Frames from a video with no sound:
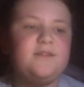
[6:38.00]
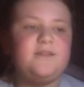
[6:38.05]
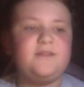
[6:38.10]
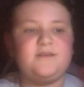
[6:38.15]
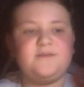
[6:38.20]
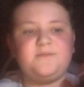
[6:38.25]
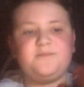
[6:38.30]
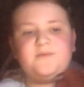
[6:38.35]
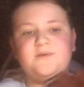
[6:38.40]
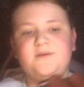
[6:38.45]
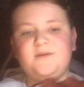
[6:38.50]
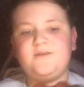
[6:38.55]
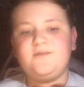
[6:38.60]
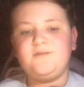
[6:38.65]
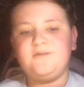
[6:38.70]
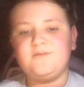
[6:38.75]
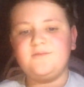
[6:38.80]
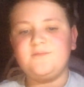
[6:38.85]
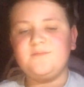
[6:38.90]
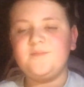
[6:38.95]
think that's pretty
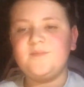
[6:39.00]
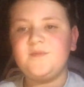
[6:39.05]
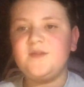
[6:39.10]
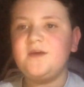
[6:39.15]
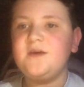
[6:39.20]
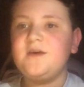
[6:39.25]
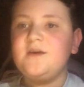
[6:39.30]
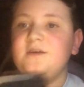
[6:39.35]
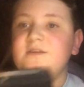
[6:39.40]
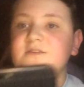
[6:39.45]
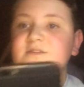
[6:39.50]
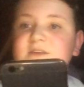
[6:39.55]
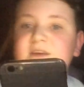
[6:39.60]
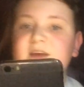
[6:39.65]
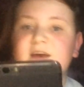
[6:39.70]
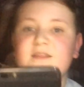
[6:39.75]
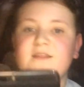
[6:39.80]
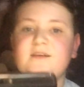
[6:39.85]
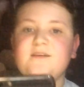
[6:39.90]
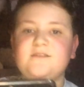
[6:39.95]
cool. So
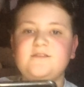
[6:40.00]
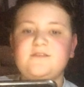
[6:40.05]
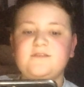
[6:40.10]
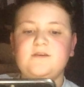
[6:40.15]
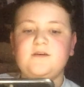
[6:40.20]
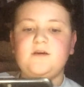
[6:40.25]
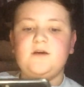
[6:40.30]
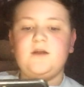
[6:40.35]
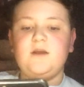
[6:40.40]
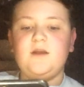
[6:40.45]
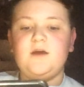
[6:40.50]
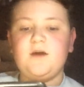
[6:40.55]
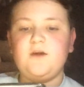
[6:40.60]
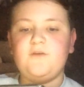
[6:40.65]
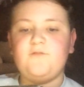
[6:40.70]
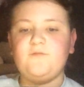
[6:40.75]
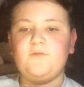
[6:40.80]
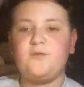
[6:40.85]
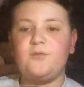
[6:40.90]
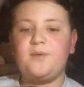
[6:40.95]
yeah, that's a
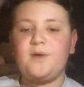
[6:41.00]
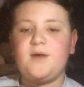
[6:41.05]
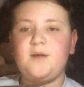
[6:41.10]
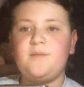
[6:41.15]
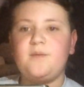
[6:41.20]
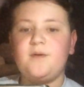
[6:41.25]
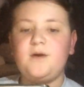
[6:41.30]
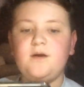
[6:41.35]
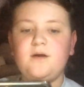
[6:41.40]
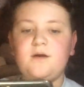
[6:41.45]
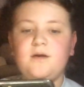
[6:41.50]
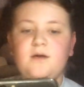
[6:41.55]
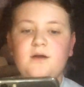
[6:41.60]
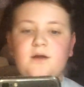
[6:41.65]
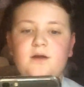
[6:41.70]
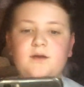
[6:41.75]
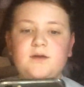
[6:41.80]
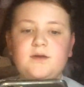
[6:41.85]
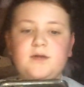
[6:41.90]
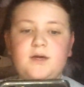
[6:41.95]
live wallpaper.
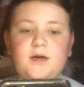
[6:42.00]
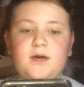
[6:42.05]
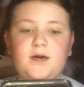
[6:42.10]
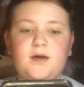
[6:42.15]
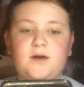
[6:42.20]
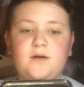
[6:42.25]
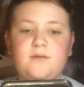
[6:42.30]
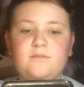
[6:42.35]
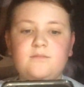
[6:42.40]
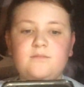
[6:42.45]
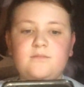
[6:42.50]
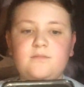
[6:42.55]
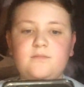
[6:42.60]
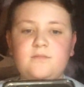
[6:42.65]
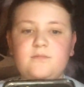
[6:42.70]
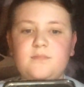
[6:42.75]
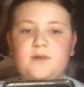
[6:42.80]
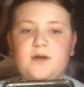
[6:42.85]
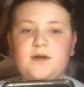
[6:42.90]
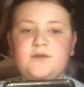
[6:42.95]
And
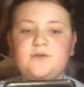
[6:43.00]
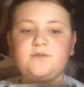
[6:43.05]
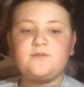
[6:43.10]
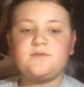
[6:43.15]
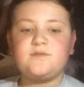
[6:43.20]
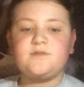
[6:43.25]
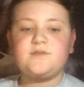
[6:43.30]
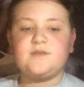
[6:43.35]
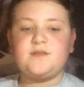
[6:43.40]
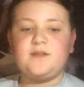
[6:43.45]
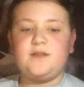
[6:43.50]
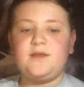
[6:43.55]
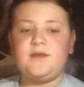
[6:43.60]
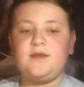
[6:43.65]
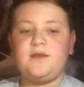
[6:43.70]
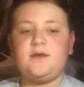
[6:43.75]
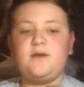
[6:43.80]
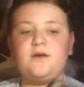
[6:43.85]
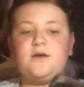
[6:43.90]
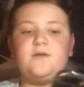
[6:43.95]

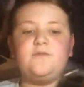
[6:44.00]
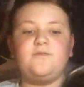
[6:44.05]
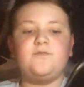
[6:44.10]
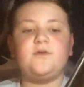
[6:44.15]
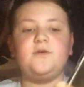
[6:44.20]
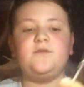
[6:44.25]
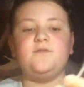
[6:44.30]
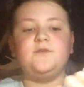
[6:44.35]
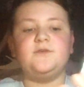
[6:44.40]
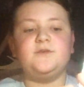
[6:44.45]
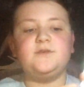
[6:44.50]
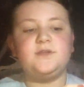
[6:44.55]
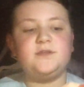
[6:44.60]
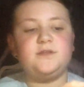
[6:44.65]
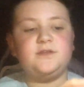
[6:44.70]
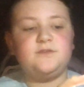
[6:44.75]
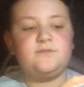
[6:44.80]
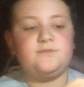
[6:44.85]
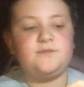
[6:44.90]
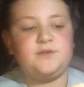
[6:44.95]
obviously I've covered
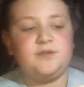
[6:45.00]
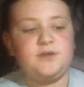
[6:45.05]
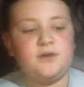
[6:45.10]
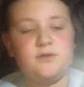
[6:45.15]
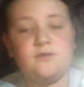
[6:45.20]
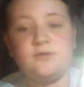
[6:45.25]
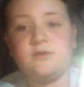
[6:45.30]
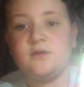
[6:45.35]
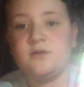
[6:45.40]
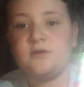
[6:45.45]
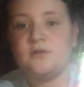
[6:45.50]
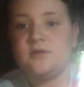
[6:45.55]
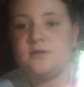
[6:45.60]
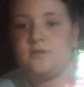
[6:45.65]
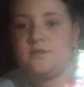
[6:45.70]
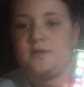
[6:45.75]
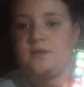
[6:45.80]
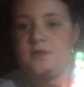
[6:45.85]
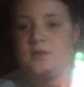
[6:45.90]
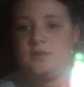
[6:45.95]
in this video
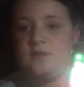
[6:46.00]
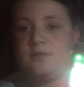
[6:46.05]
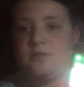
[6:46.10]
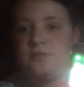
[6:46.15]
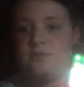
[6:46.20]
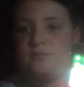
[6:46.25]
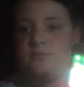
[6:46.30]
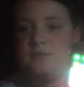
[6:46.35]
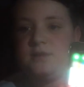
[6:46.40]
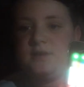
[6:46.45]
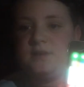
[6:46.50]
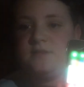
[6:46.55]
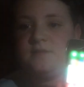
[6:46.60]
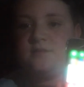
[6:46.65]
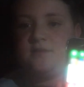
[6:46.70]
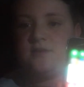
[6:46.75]
the 3D